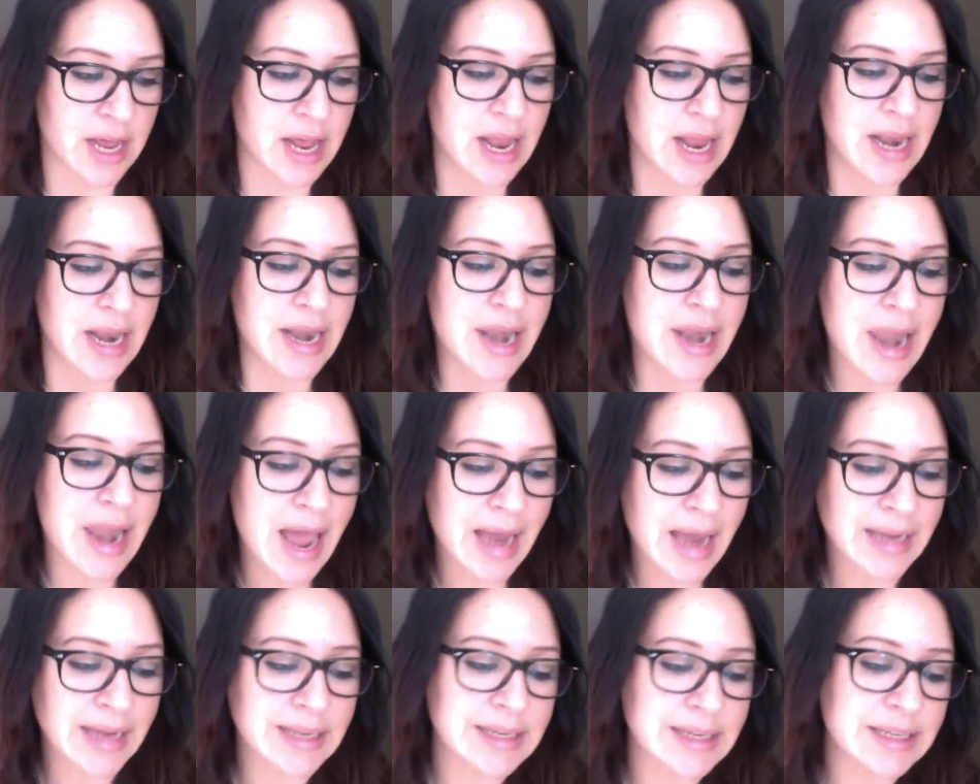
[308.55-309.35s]

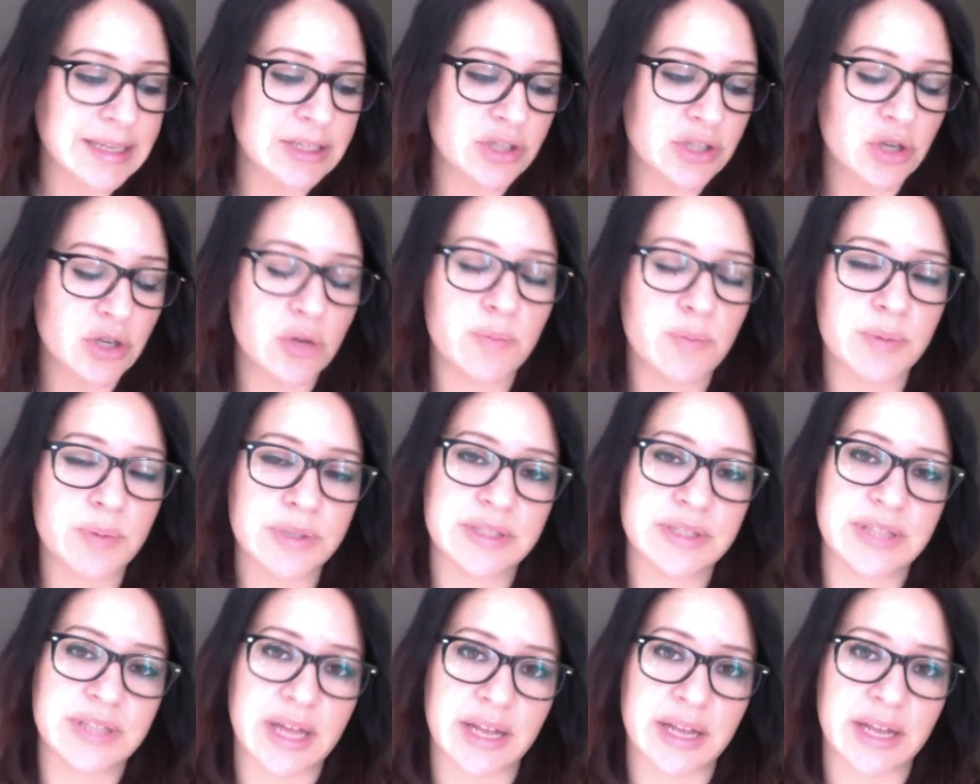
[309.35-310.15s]
ninety-two
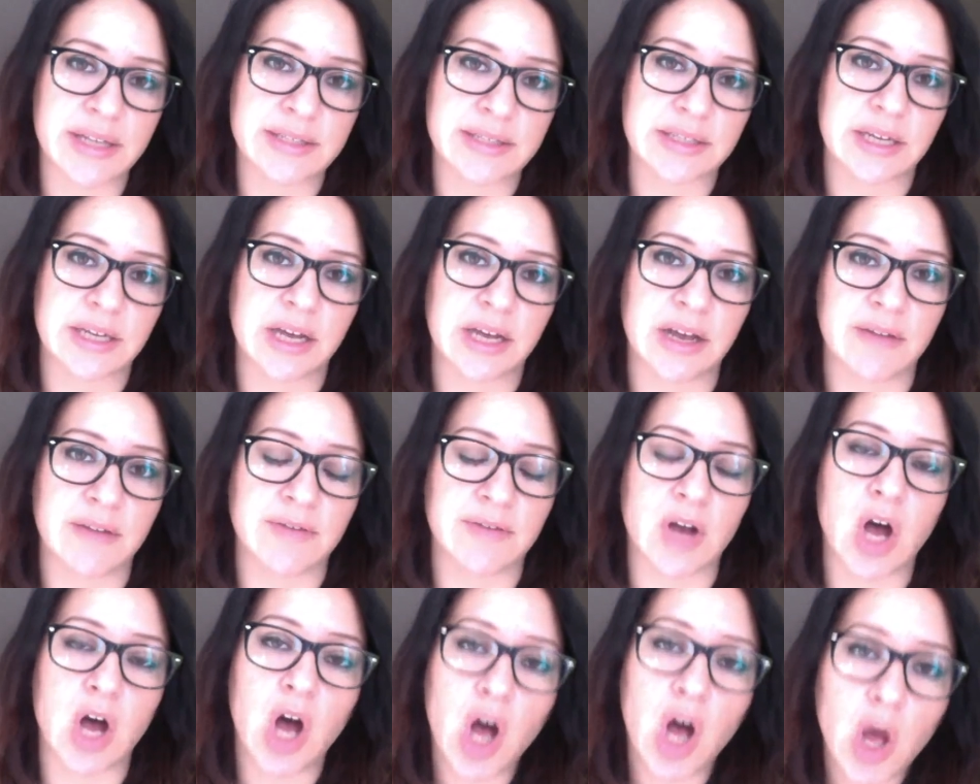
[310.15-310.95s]
percent of
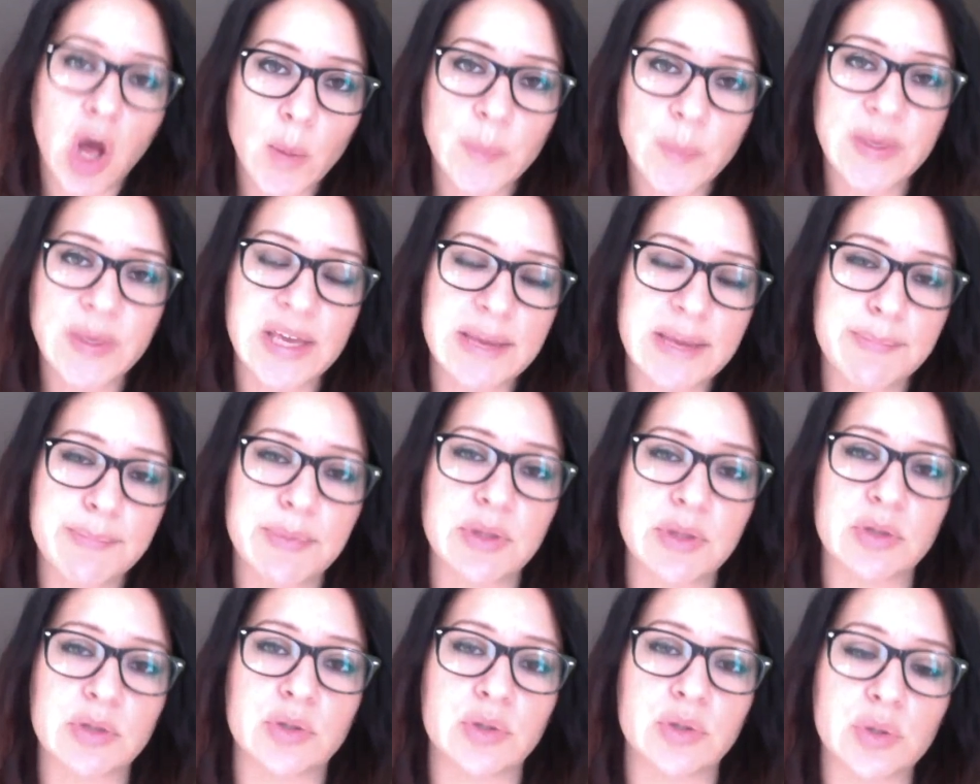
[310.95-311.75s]
all
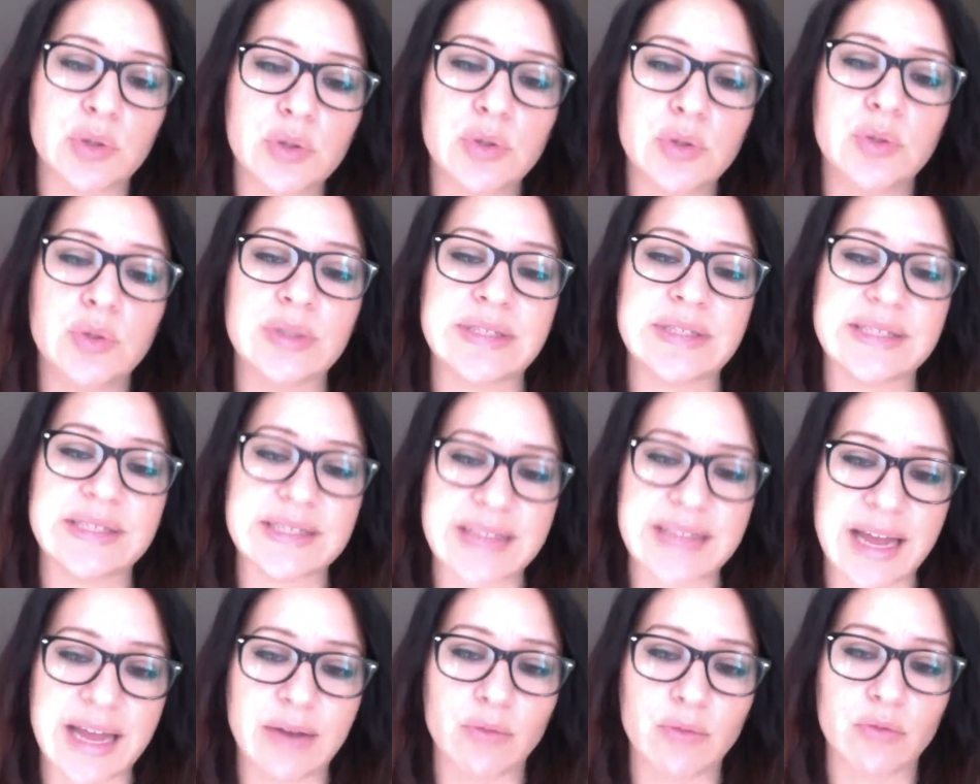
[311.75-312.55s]
people who
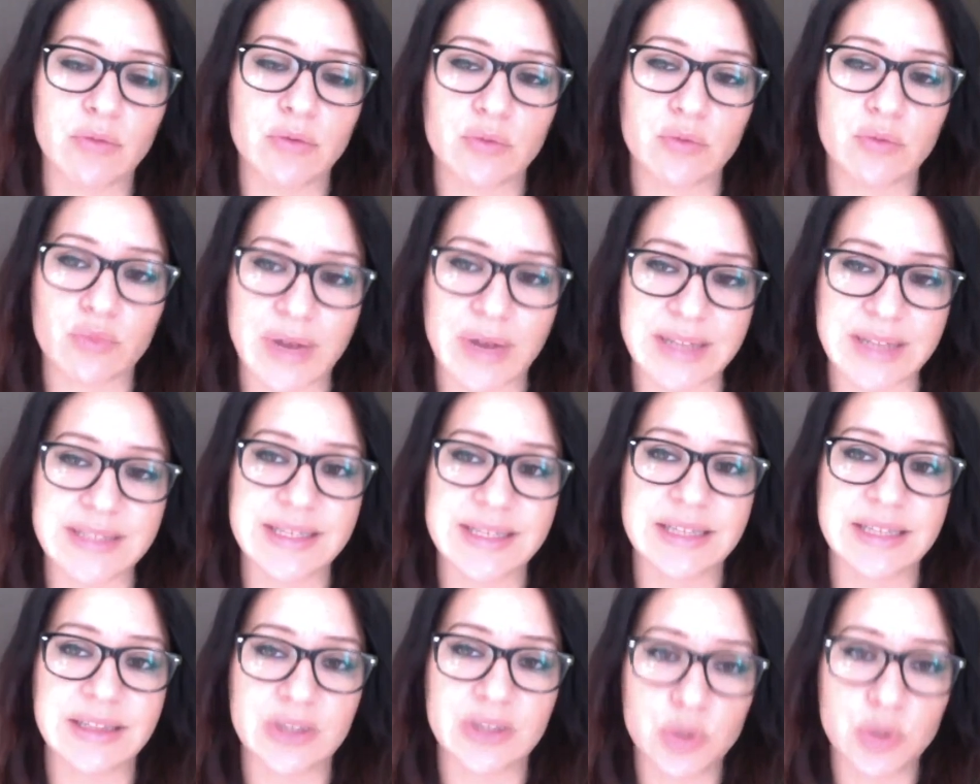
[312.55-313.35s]
set
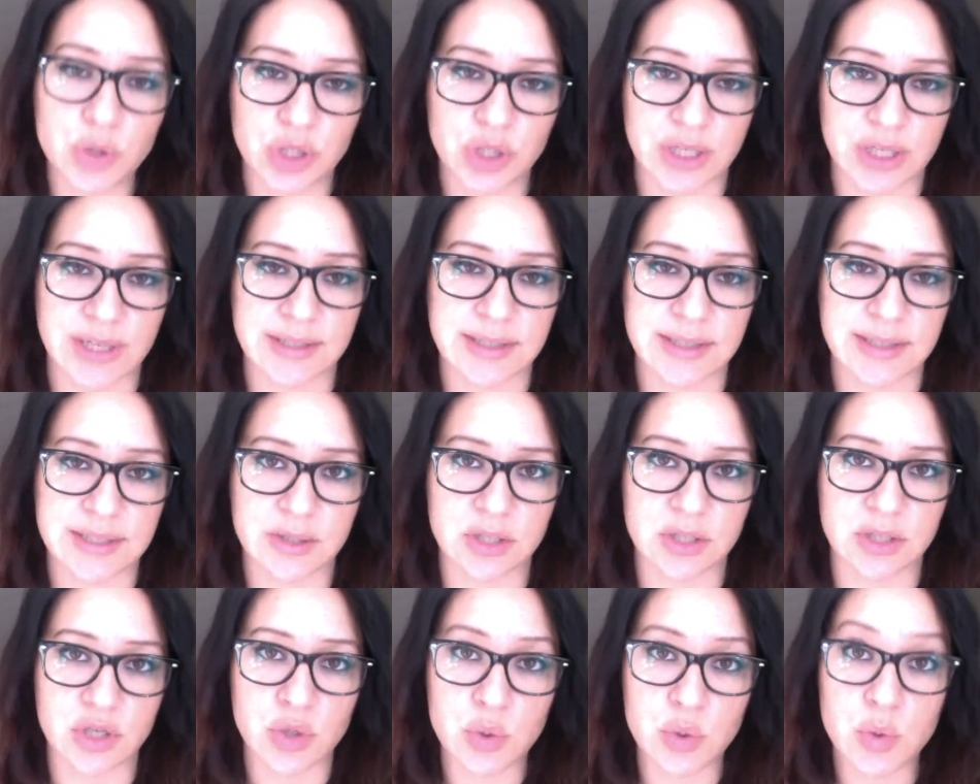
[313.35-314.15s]
resolutions,
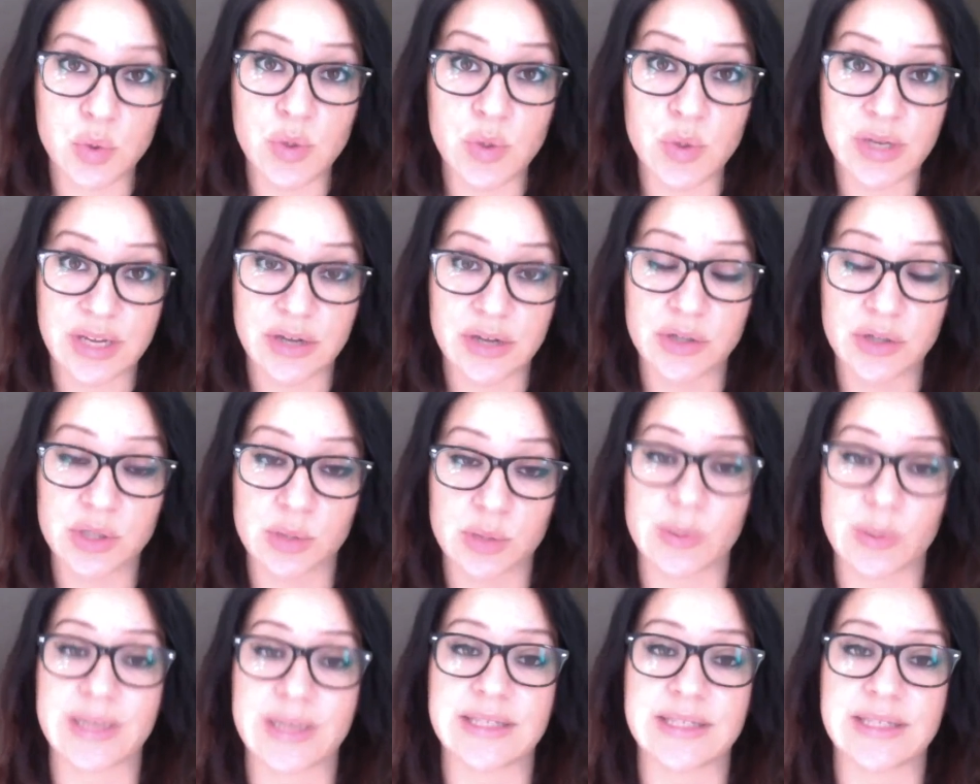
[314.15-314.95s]
New Year's
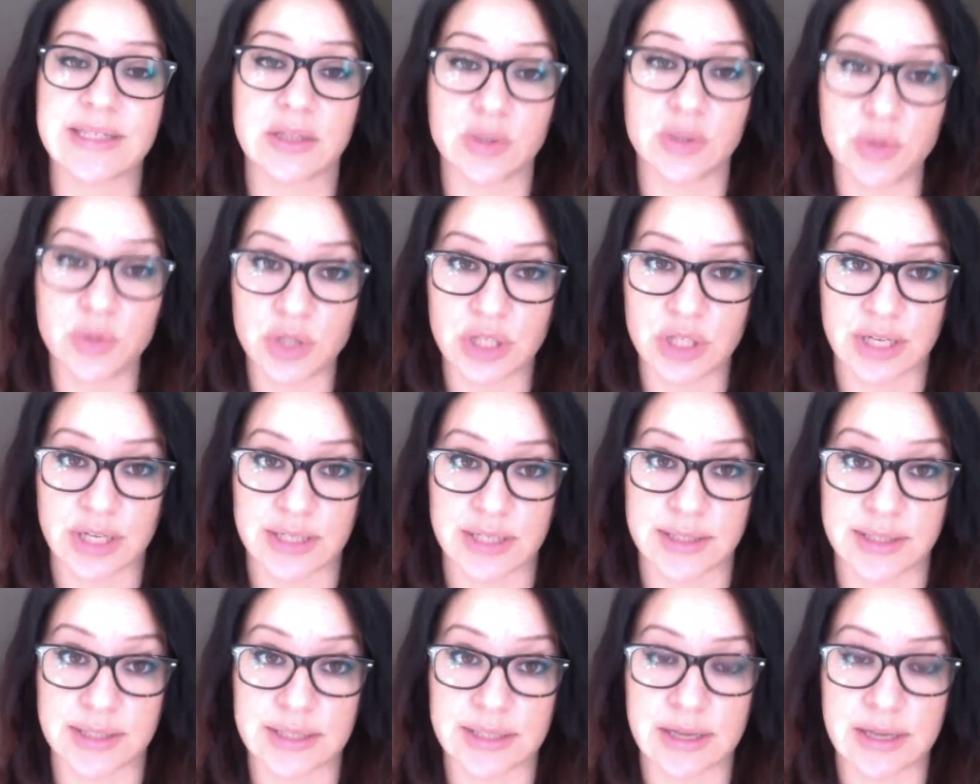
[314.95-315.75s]

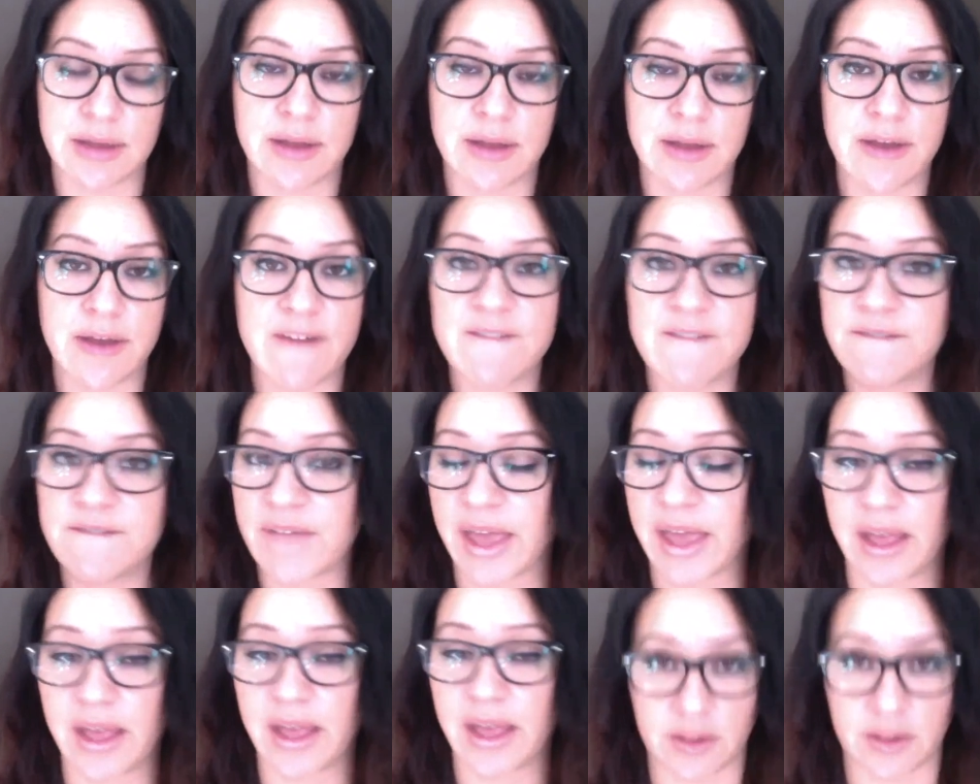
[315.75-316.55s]
resolutions, fail.